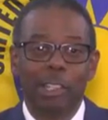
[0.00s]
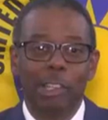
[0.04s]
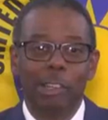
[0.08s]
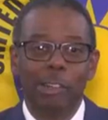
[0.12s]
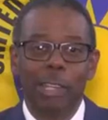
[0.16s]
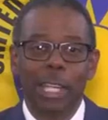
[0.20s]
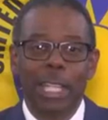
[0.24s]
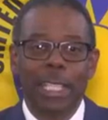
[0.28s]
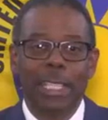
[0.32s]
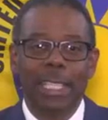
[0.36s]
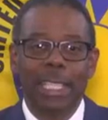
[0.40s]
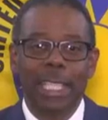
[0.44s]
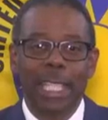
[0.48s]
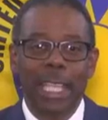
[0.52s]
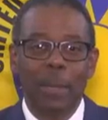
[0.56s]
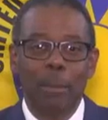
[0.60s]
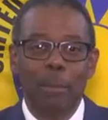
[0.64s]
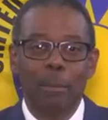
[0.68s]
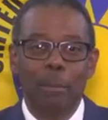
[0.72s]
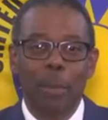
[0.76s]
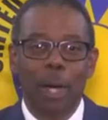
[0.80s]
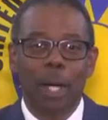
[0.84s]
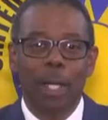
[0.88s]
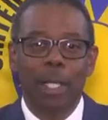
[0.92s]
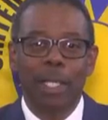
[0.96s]
creating
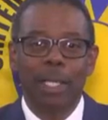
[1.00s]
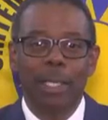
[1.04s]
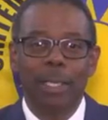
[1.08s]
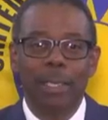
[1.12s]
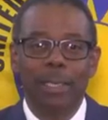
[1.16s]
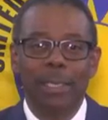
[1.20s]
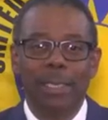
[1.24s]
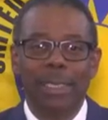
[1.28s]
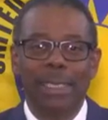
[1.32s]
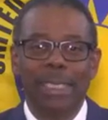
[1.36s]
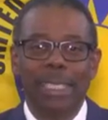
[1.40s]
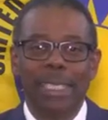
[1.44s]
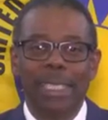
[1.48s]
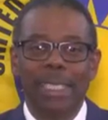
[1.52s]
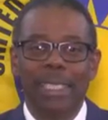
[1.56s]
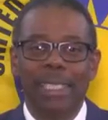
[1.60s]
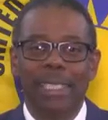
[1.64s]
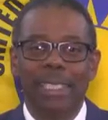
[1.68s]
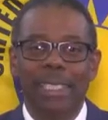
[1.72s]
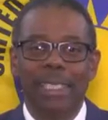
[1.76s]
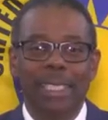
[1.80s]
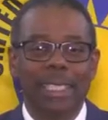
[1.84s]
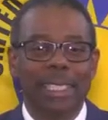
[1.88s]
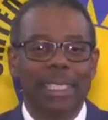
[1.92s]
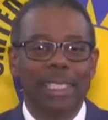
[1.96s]
a modern
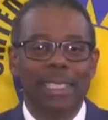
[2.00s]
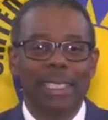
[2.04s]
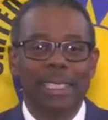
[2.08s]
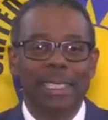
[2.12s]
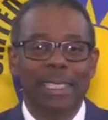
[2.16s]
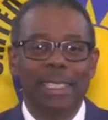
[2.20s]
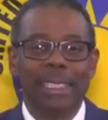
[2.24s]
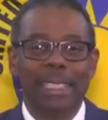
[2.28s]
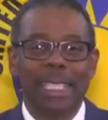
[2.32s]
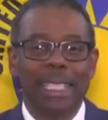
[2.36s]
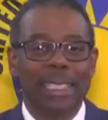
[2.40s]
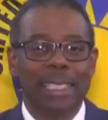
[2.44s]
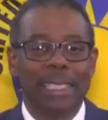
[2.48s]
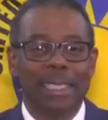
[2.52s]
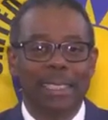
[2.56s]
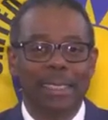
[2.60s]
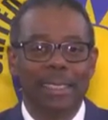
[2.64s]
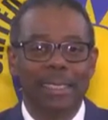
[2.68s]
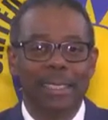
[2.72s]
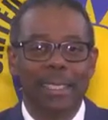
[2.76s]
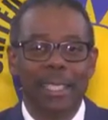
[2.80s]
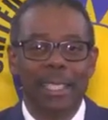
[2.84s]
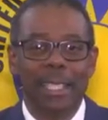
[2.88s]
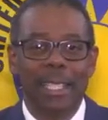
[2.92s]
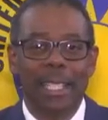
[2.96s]
senior citizen center